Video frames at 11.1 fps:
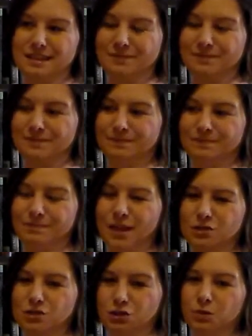I'm
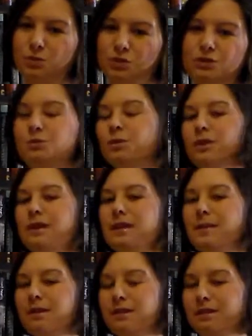not too, too worried
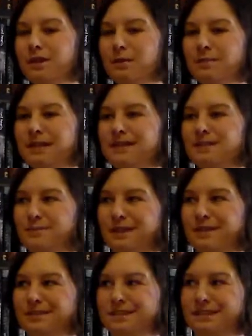about it though because we
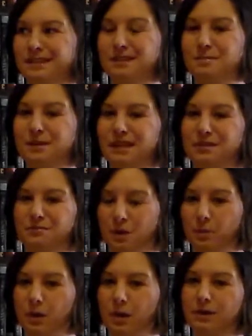are still in the middle of
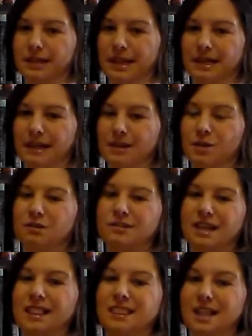February and I know
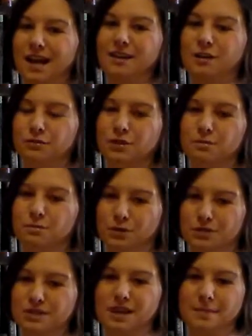there's a lot of good
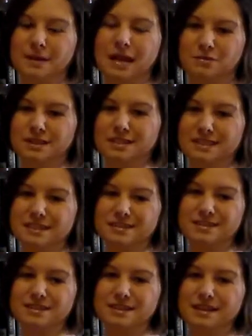books coming out this year.